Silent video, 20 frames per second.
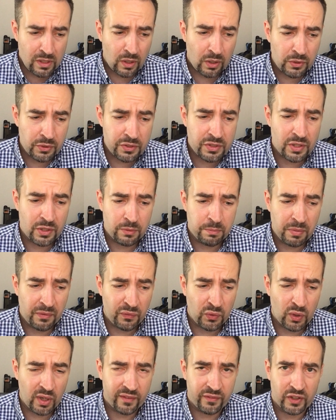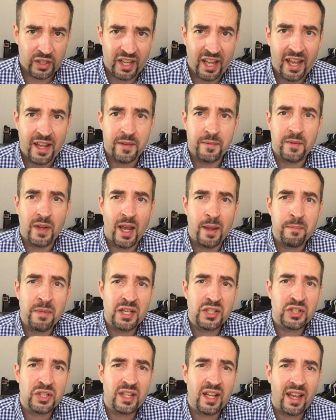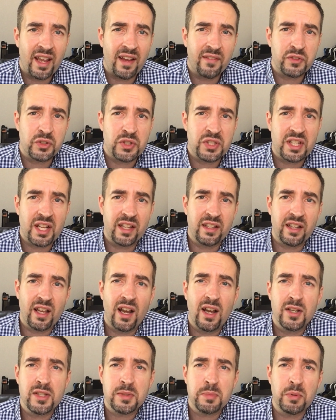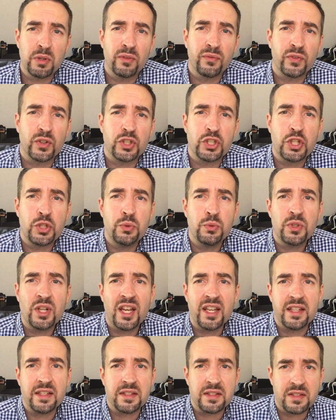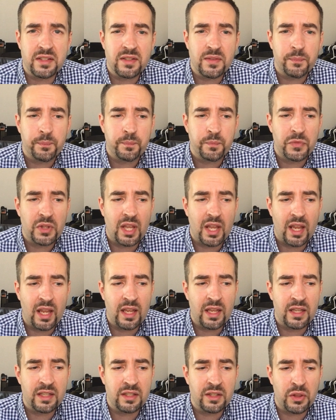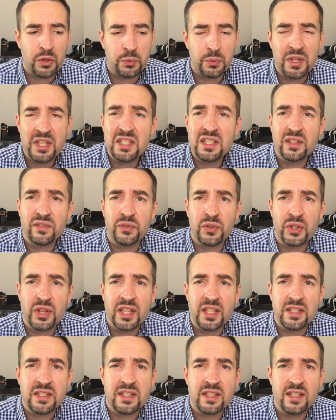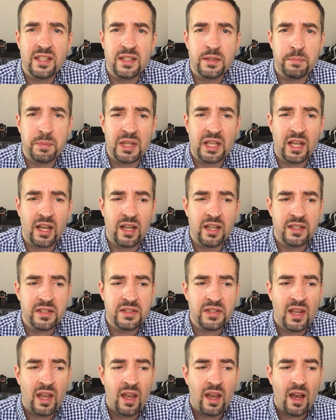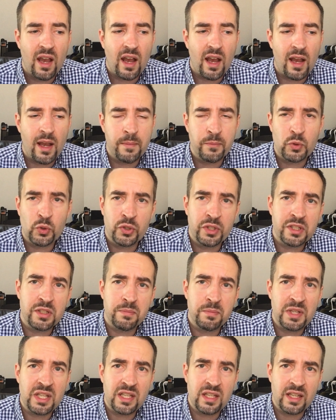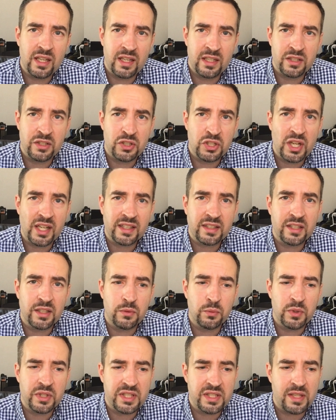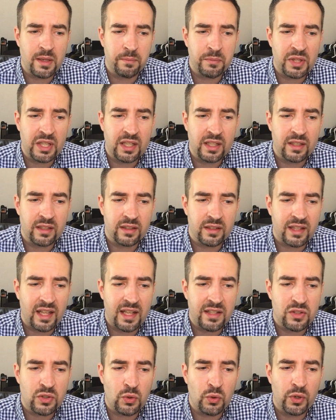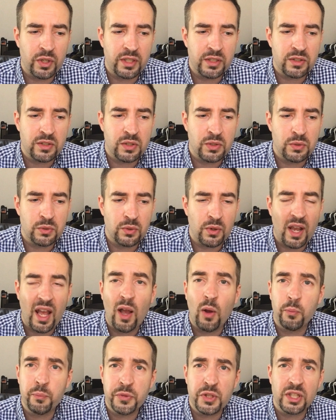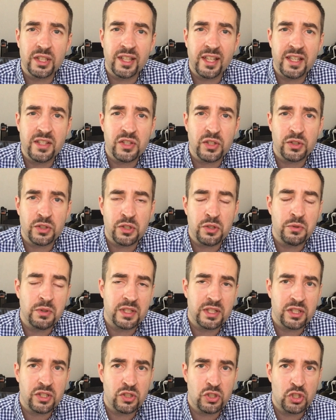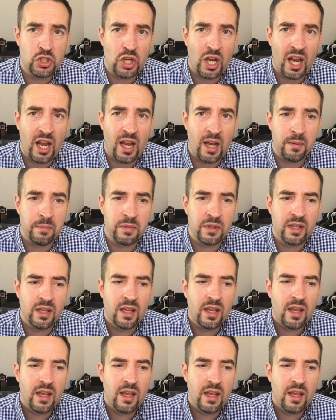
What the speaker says: Also, before I forget, I mentioned I have to stay in the hospital for 2 nights. And the reason for this is because I'm going to be injected with something that's going to help the laser do its job.